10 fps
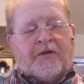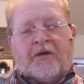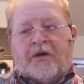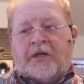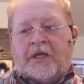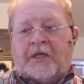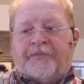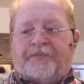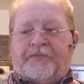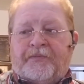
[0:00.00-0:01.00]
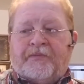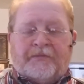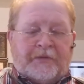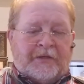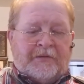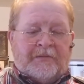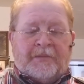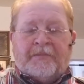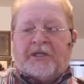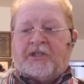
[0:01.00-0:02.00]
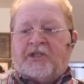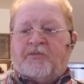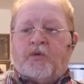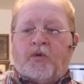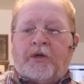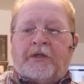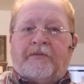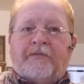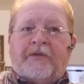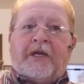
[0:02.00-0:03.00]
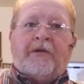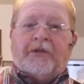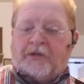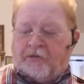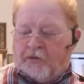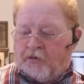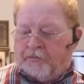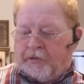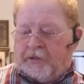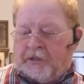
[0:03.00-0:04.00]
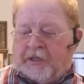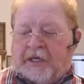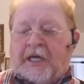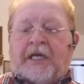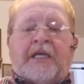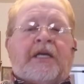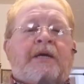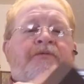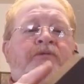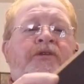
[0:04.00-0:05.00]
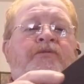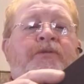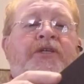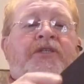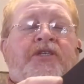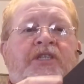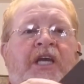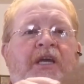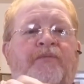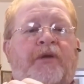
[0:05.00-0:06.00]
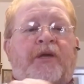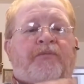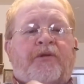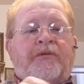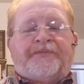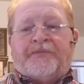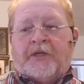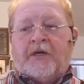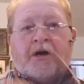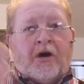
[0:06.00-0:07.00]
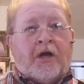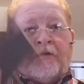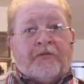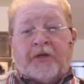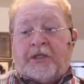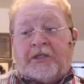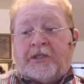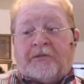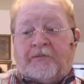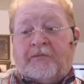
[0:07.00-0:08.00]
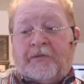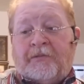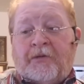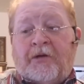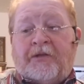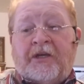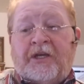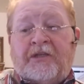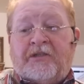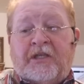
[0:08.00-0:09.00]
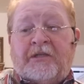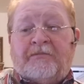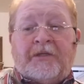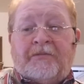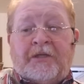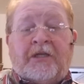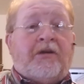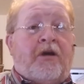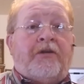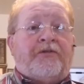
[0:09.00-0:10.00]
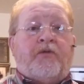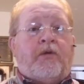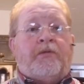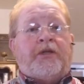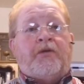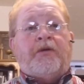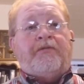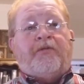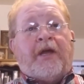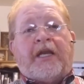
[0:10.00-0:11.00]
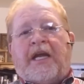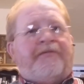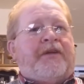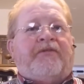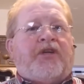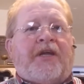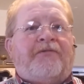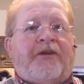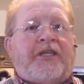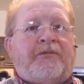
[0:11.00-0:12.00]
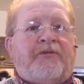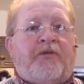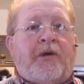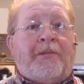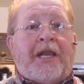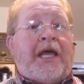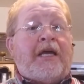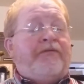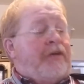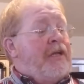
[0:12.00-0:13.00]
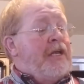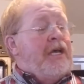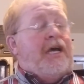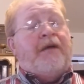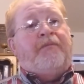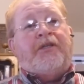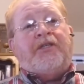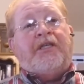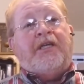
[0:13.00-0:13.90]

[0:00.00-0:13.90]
on my message board there in the group, and it comes with this piece of sandpaper, all of which are things that it calls for when doing fretting. I've never done frets before in my life. I mentioned